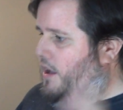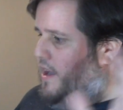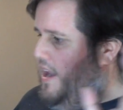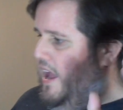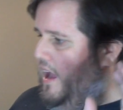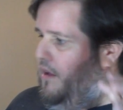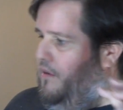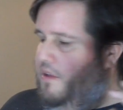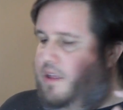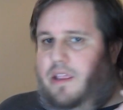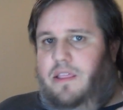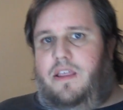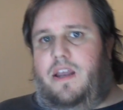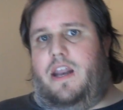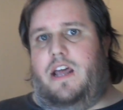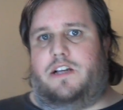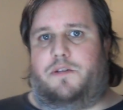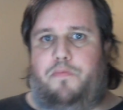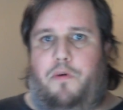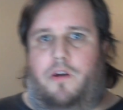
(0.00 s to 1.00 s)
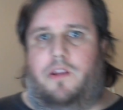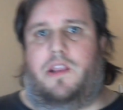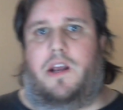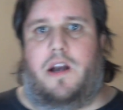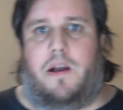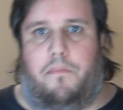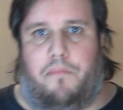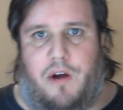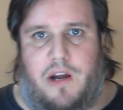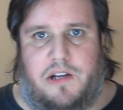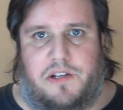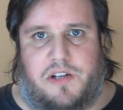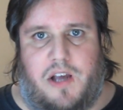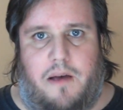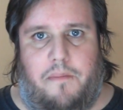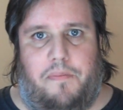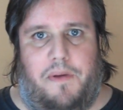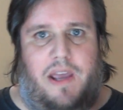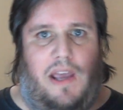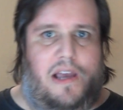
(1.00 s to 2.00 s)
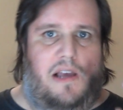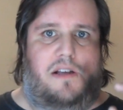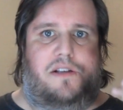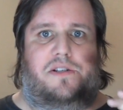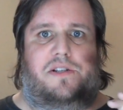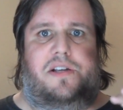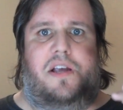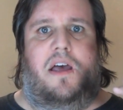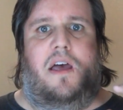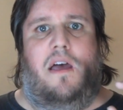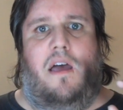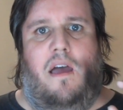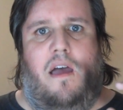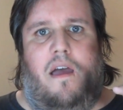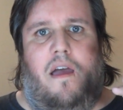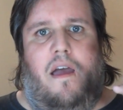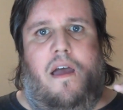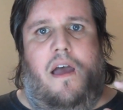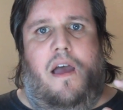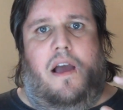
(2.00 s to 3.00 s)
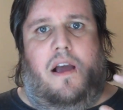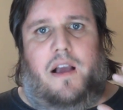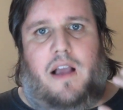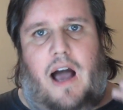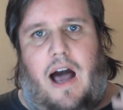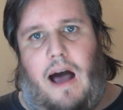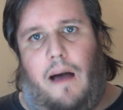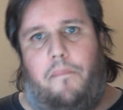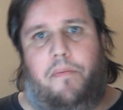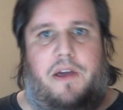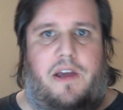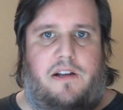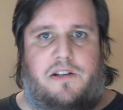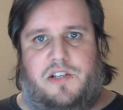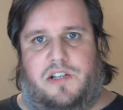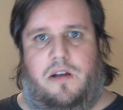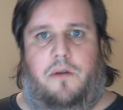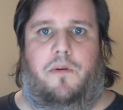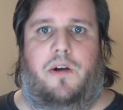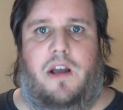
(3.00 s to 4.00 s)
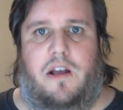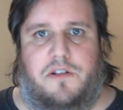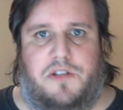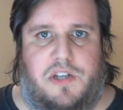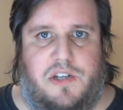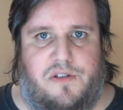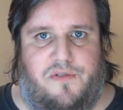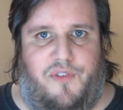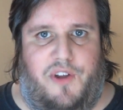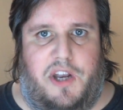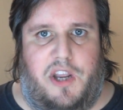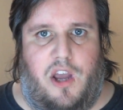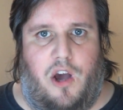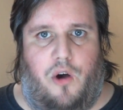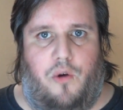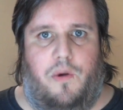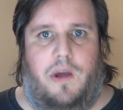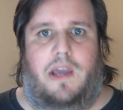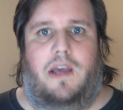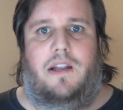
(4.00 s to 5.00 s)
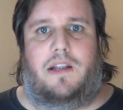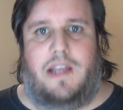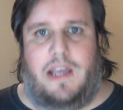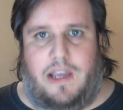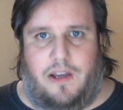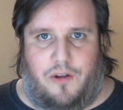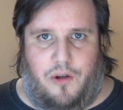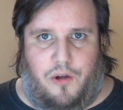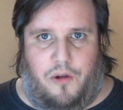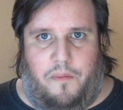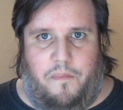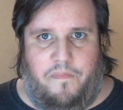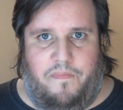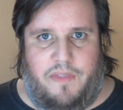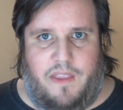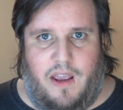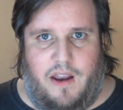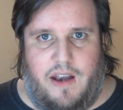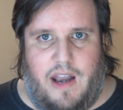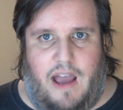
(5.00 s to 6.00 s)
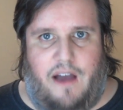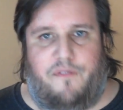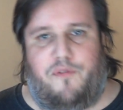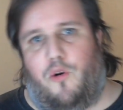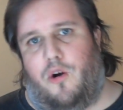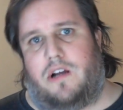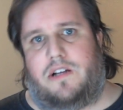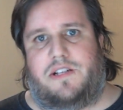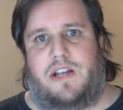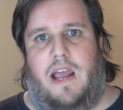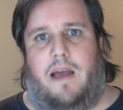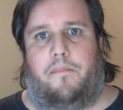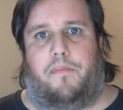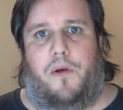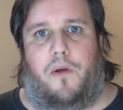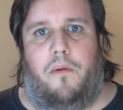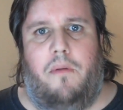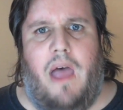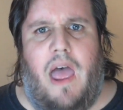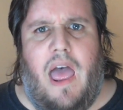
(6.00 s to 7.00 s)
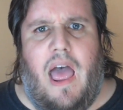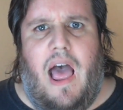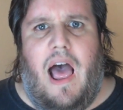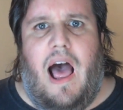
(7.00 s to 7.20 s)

Now, the next point that he brings up is copying someone else's video illegal. Now, for example,